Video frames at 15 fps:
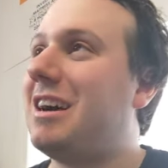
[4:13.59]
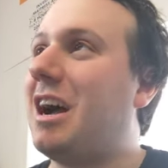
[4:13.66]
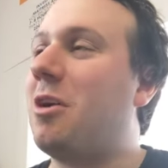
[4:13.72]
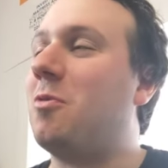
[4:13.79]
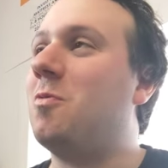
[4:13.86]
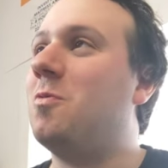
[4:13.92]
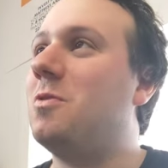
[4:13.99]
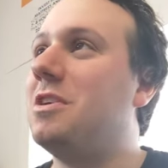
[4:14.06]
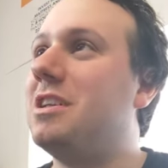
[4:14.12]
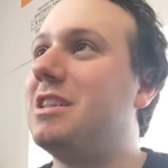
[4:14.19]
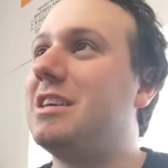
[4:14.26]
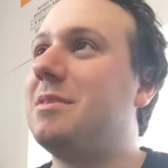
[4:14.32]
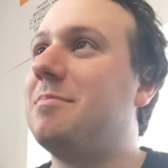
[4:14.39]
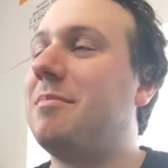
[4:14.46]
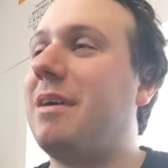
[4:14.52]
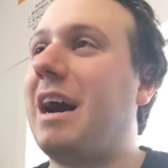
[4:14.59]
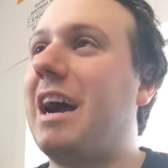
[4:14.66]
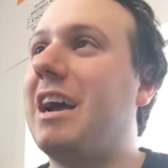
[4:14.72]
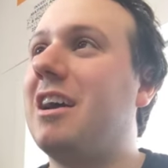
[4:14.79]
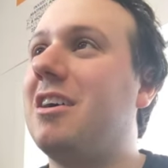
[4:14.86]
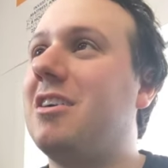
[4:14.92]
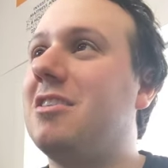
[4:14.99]
a really
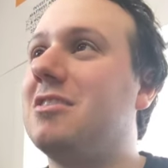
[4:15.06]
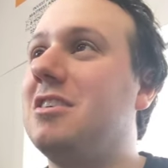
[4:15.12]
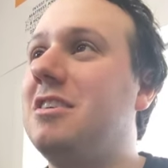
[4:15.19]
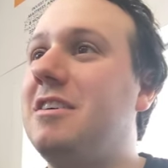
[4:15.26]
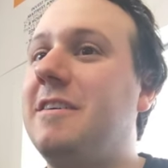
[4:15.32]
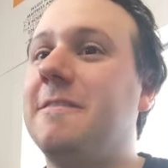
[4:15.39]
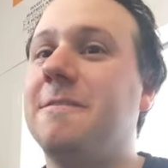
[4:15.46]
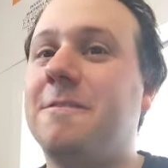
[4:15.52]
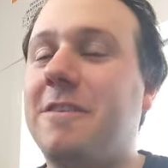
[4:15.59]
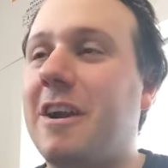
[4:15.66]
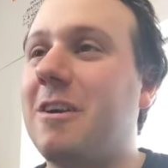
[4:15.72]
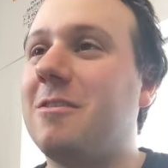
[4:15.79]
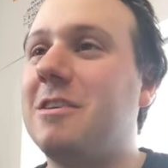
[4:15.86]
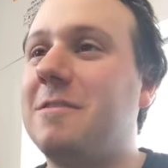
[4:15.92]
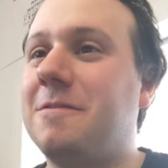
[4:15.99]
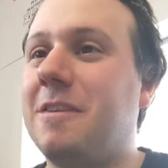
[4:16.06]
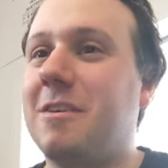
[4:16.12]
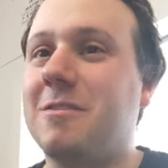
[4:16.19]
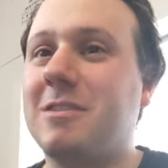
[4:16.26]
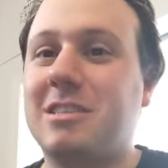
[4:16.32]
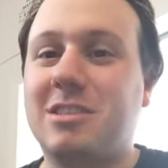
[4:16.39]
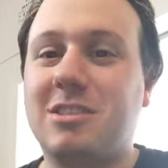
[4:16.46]
mild, very
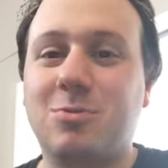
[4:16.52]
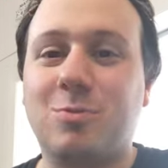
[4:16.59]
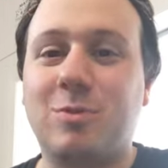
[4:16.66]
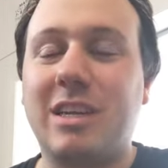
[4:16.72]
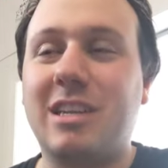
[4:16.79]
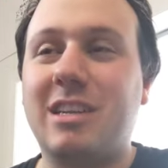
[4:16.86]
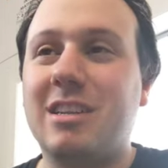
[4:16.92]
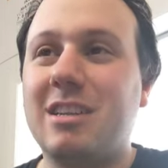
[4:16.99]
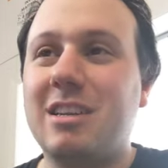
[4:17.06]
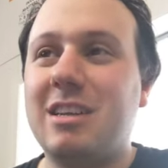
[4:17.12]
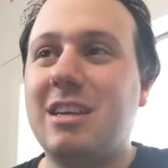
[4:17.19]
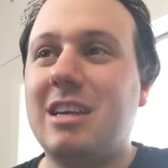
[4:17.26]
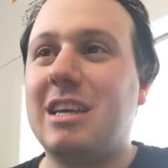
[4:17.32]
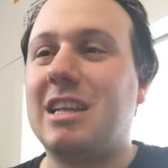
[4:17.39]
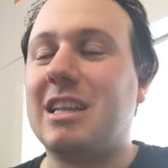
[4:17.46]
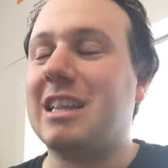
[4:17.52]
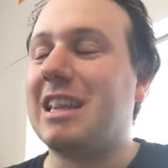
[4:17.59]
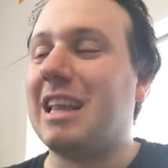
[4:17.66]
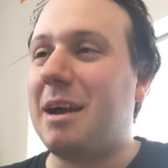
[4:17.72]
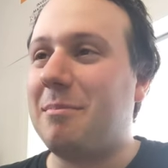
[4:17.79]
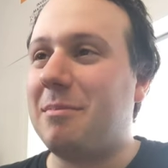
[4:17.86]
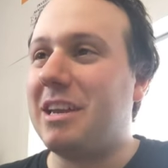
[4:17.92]
very sweet
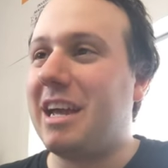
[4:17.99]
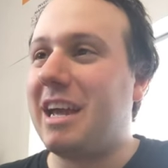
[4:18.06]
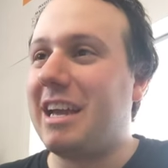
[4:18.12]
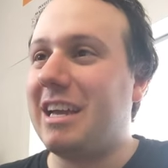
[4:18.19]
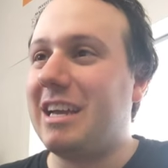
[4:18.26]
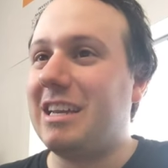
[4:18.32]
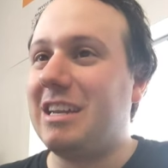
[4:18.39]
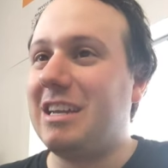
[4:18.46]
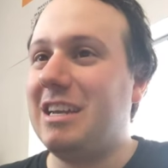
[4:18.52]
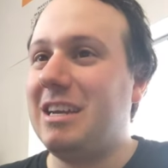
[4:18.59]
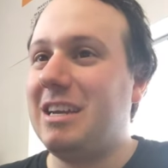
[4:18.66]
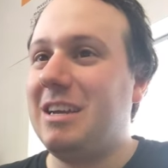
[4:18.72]
lemonade,